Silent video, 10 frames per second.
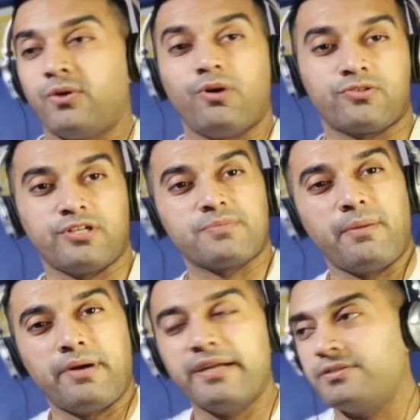Crossed my
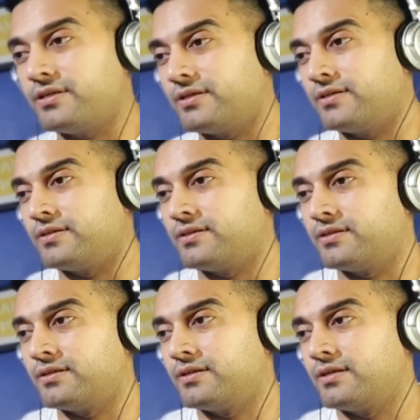mind?
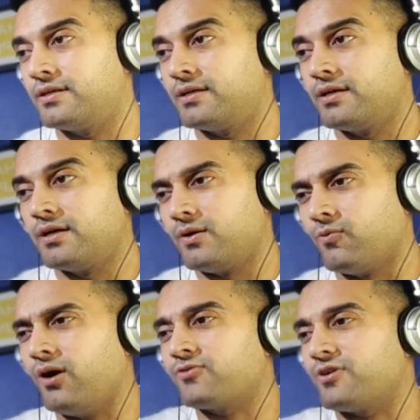
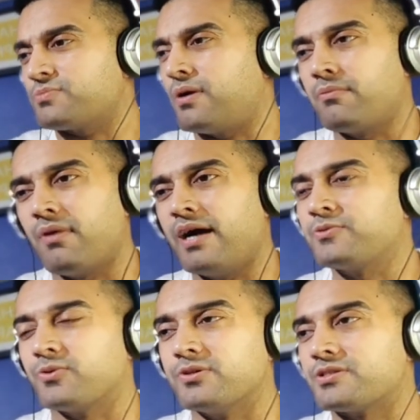What crossed my mind
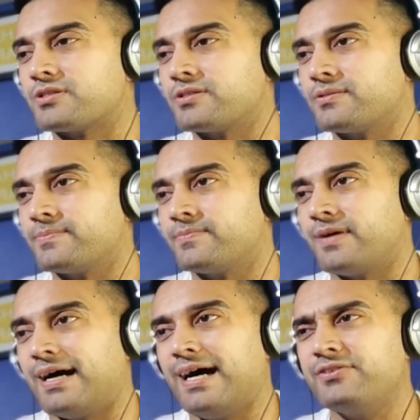was,
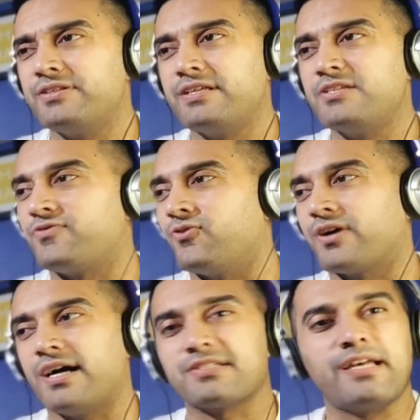how did these four
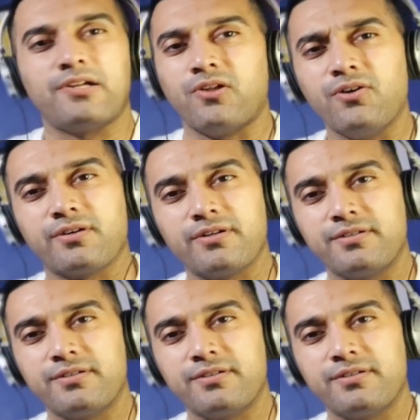guys get along?